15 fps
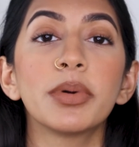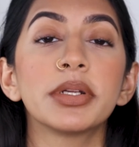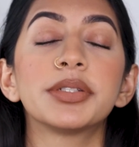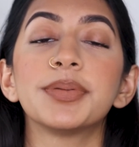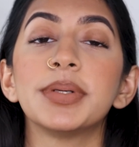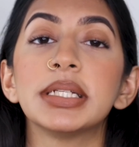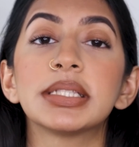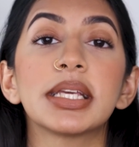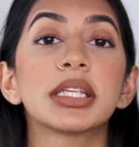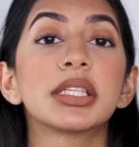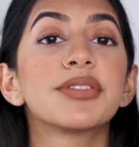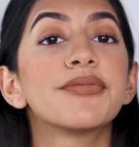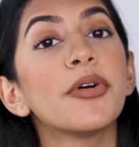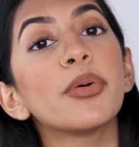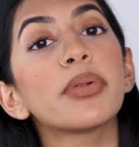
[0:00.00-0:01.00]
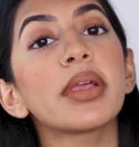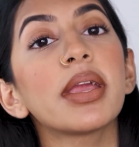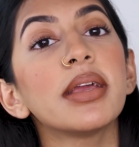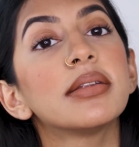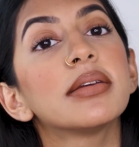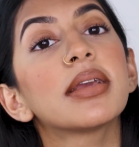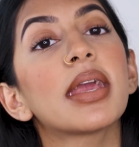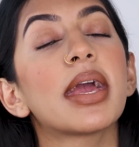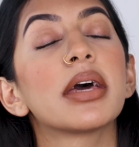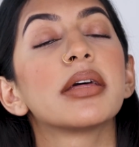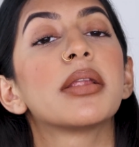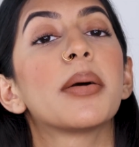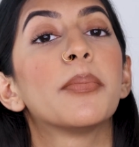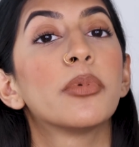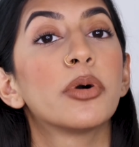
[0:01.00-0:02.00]
which means exfoliating
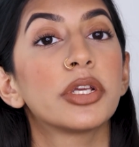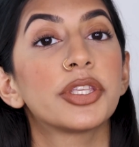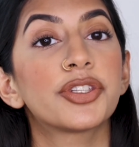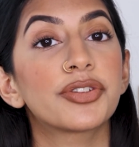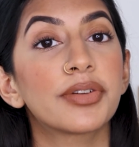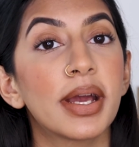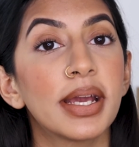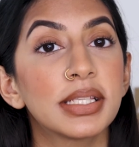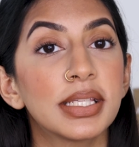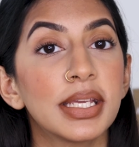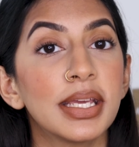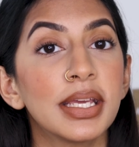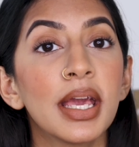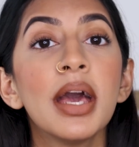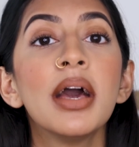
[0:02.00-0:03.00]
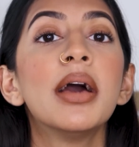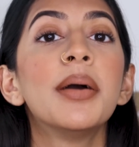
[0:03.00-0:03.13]
and moisturizing,